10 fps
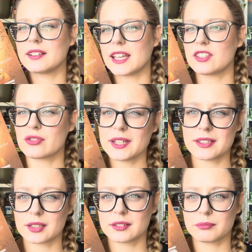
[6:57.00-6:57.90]
They
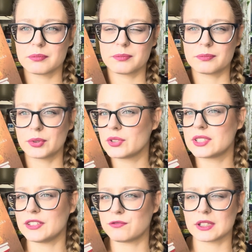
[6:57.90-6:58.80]
treat books
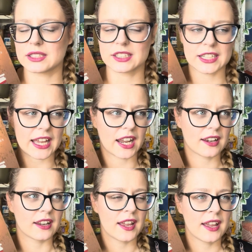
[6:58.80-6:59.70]
differently
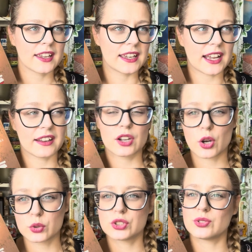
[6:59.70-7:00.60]
and he kind of
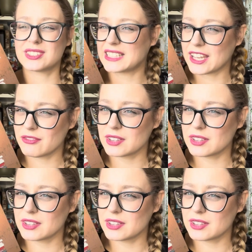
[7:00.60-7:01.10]
goes to save